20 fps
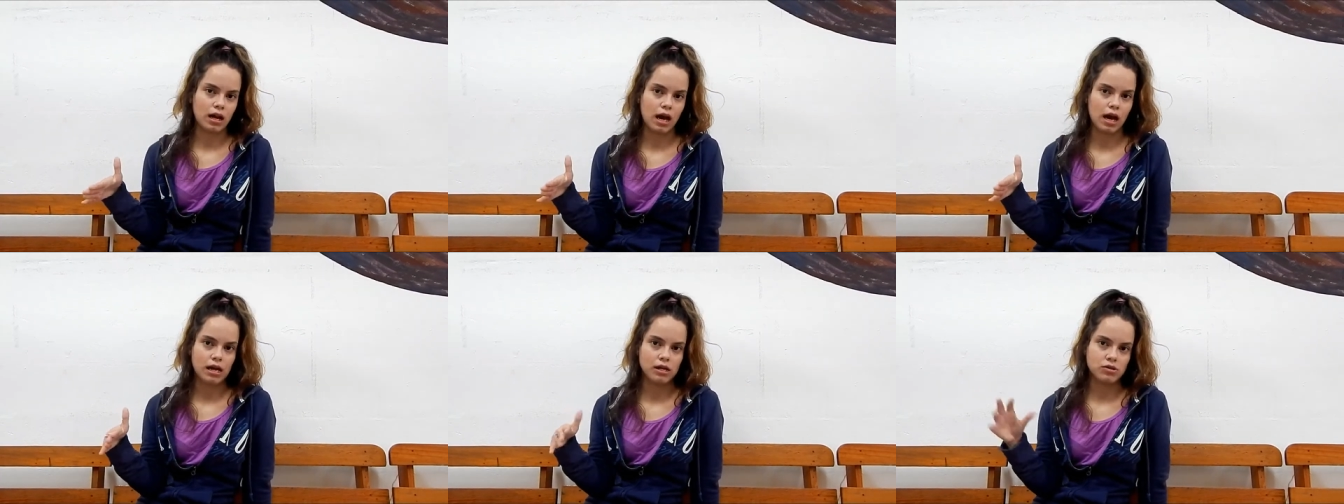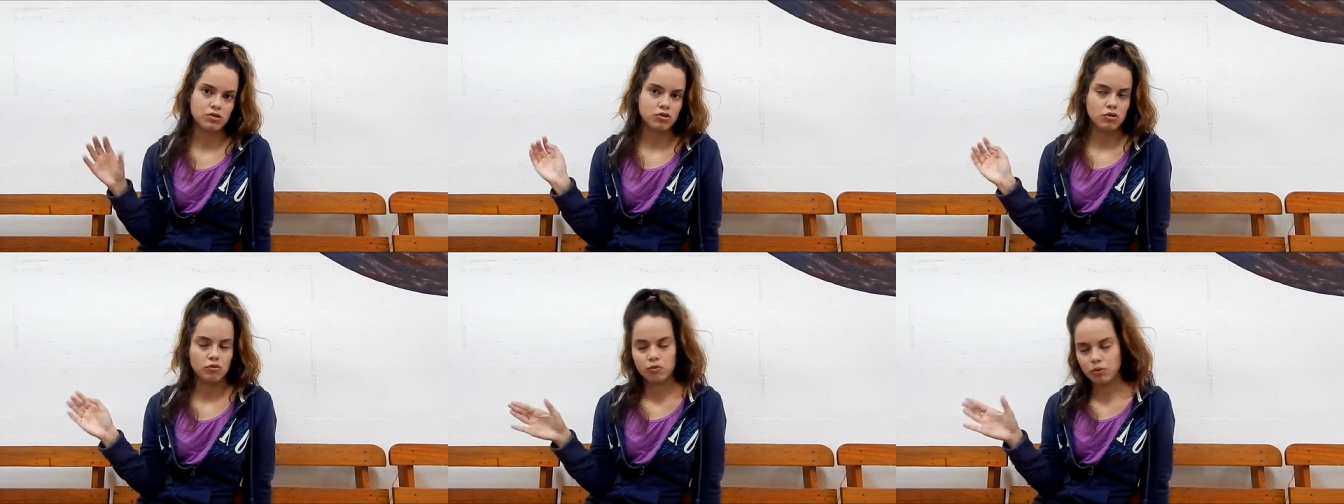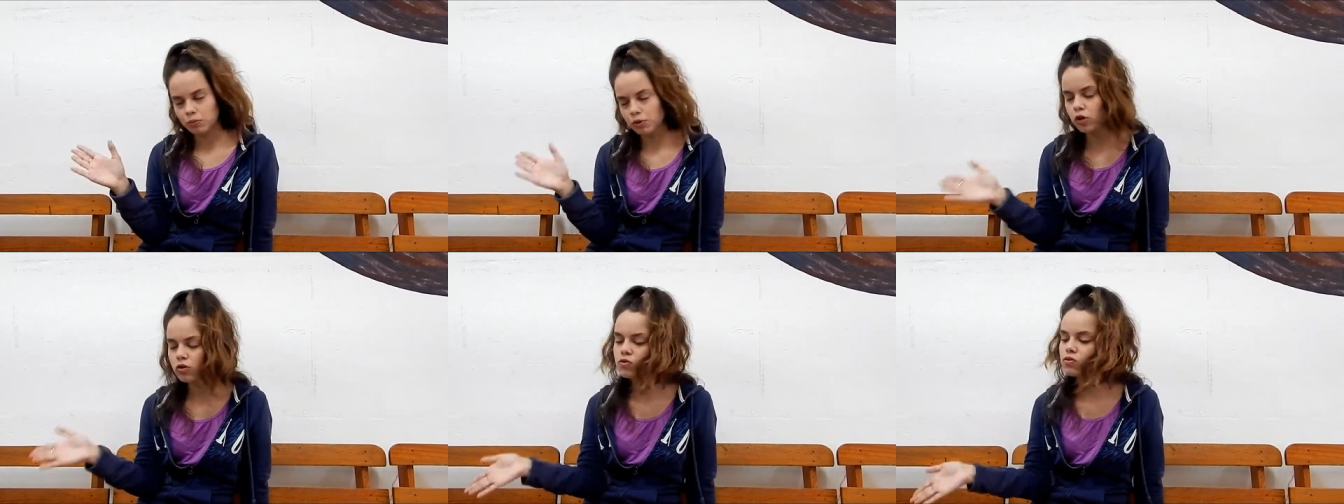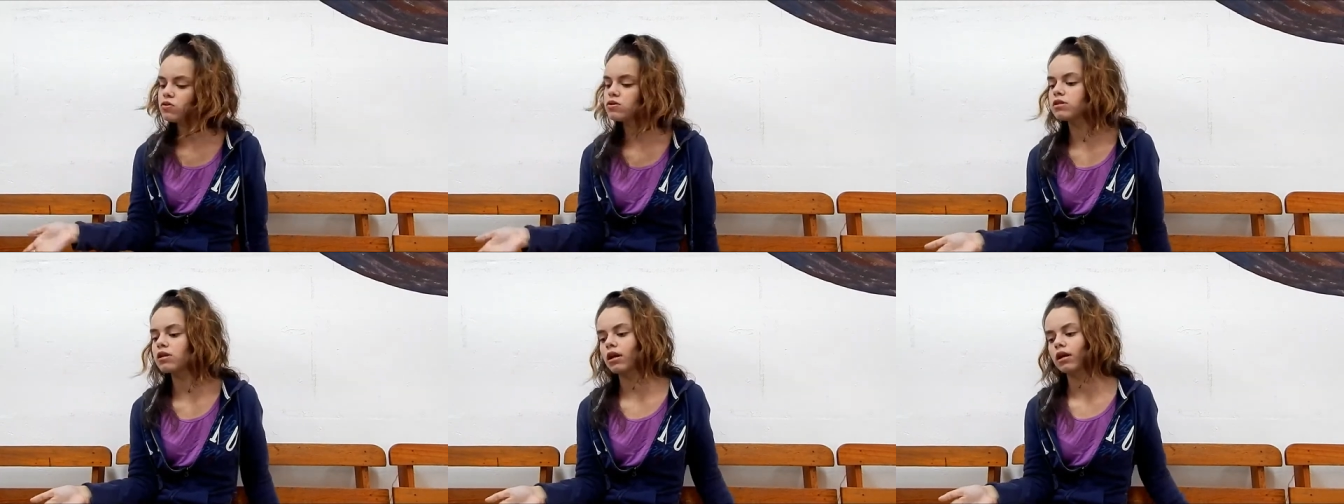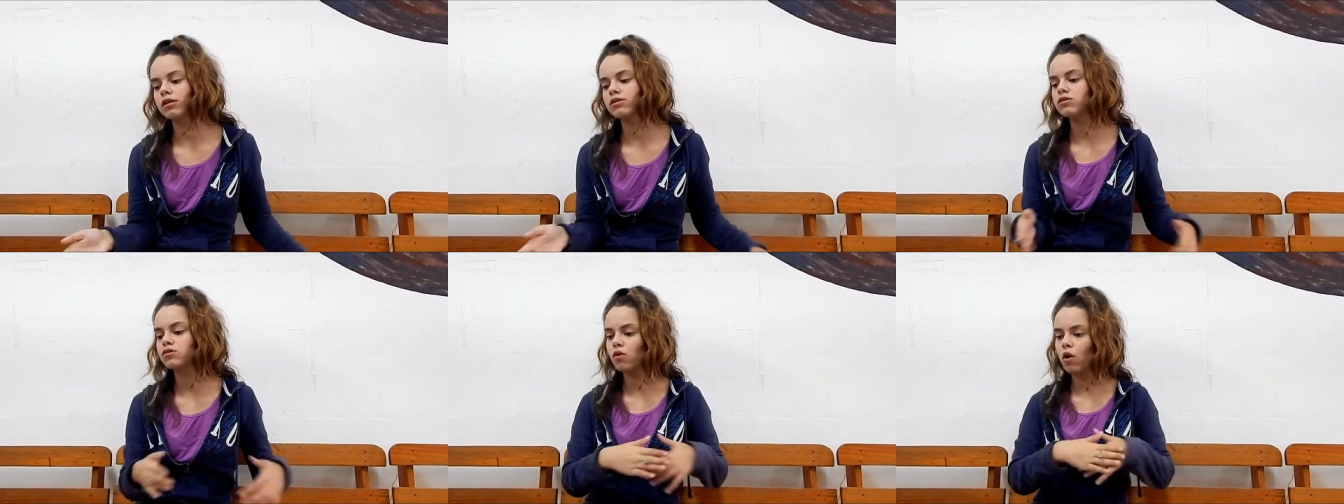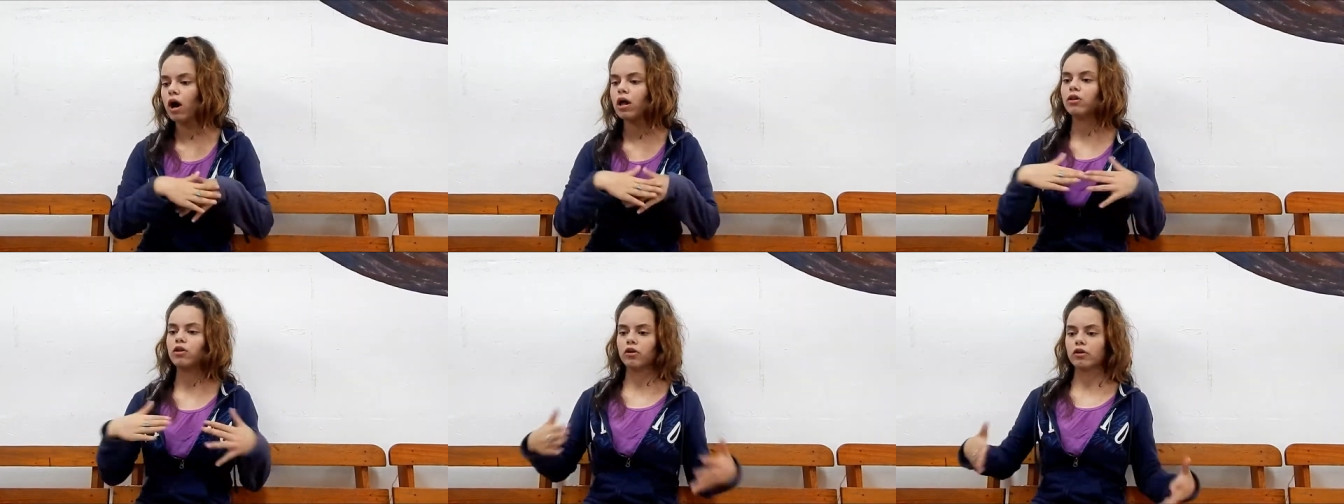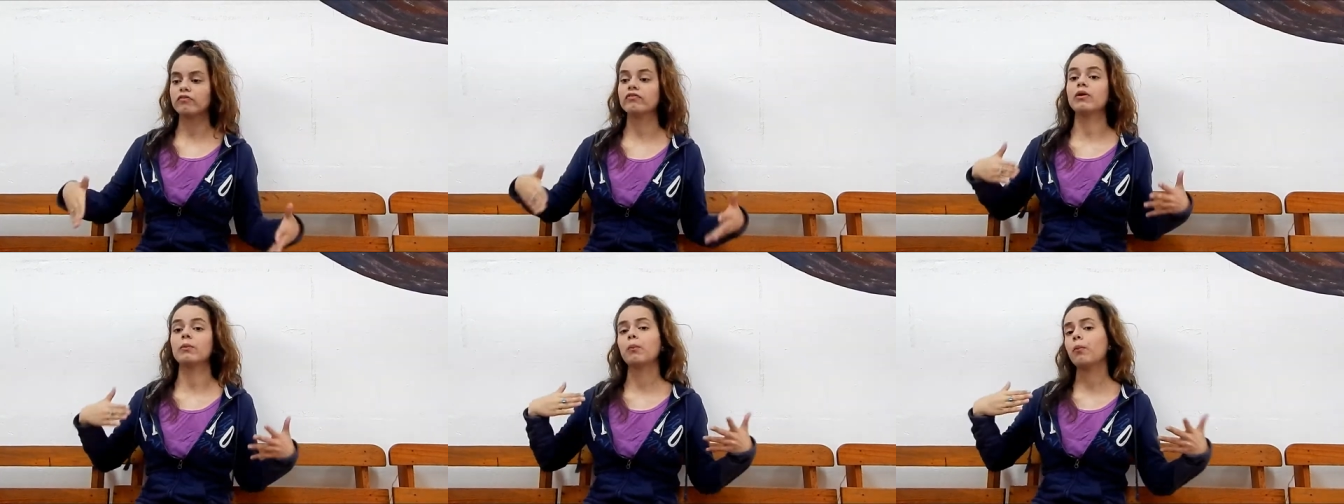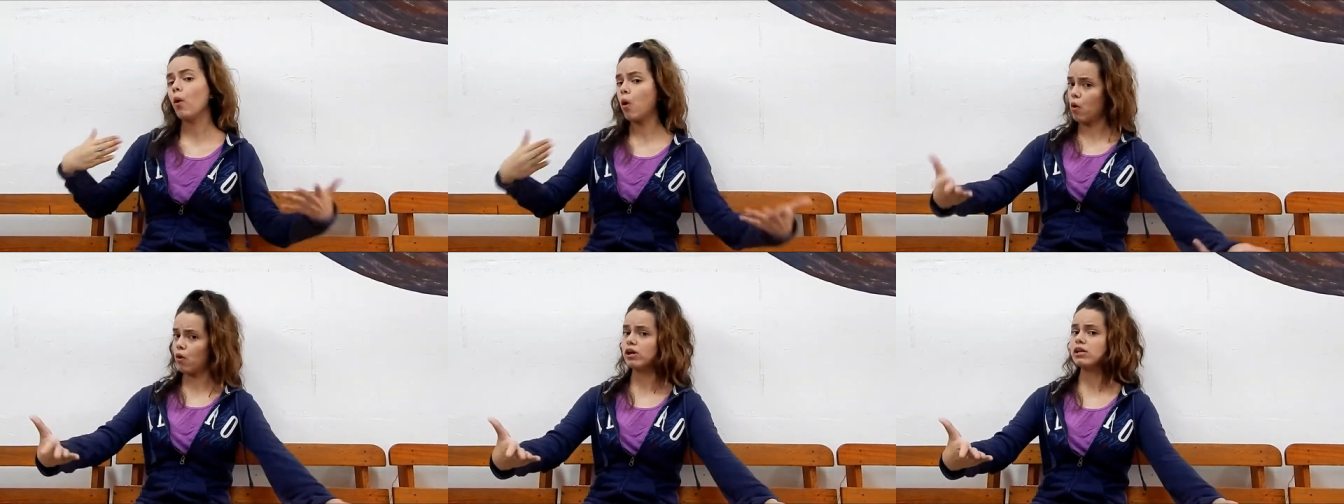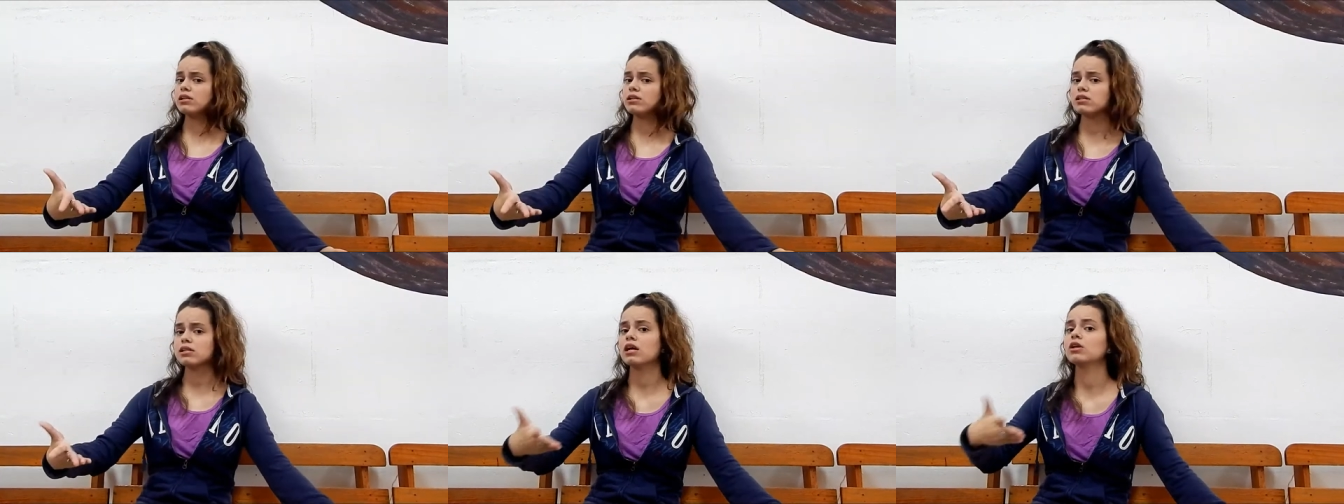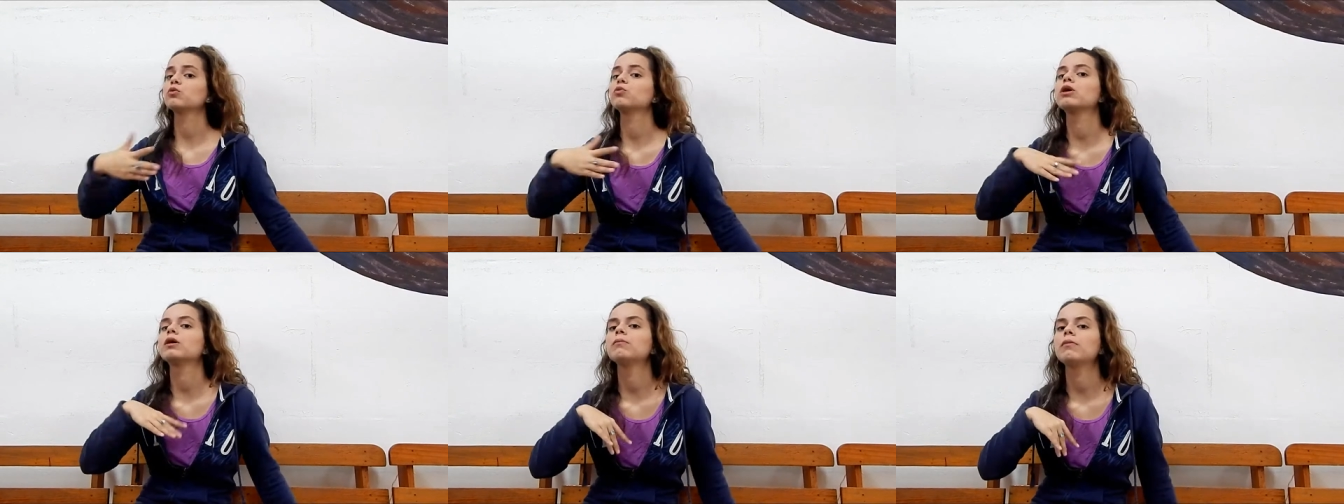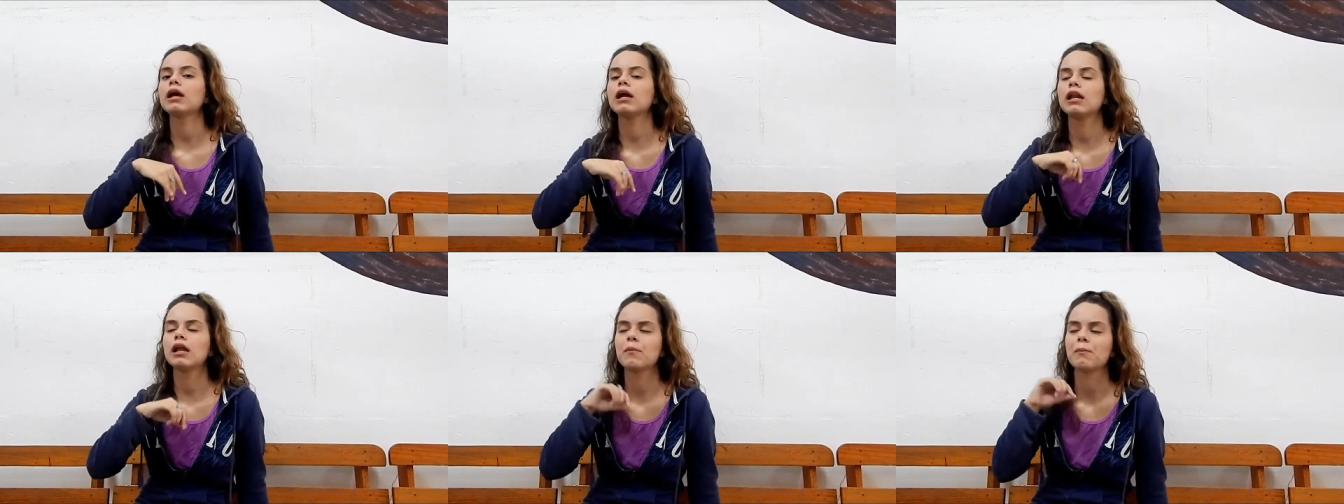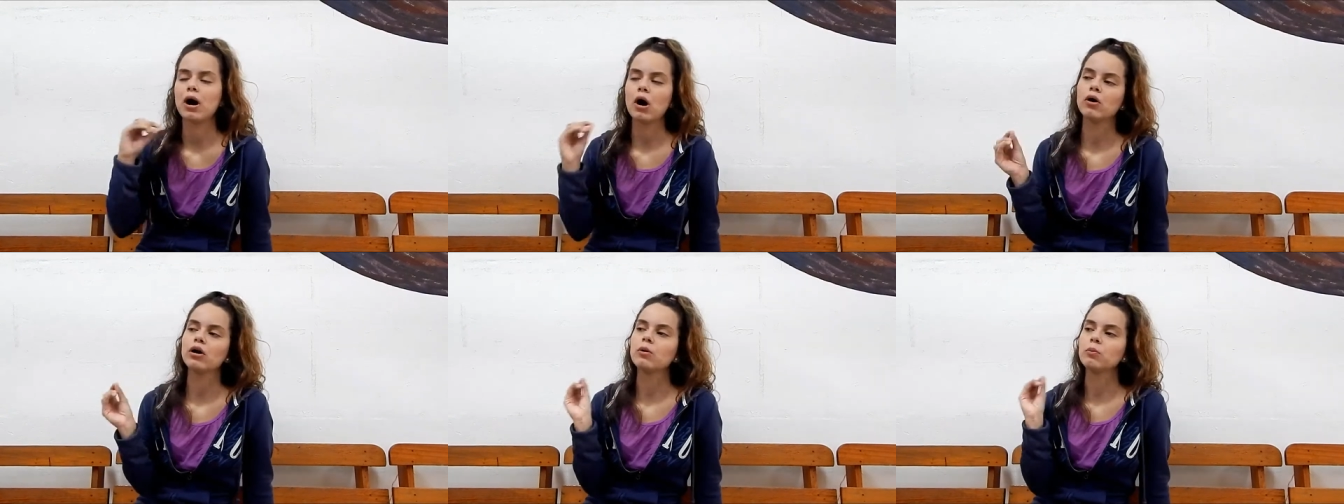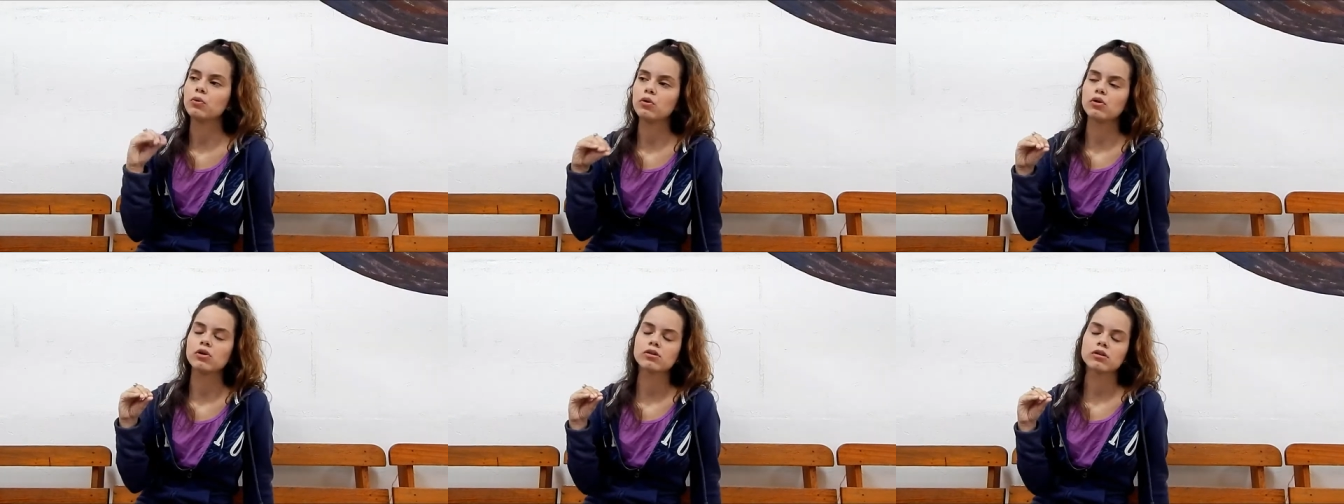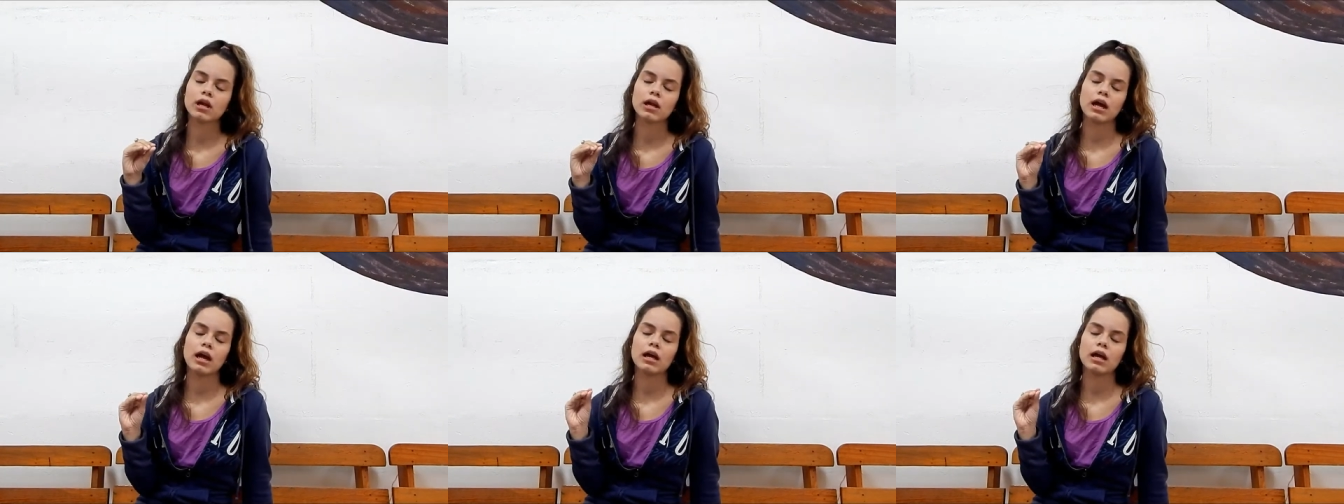I saw views and I saw a lot of the points that were made about books and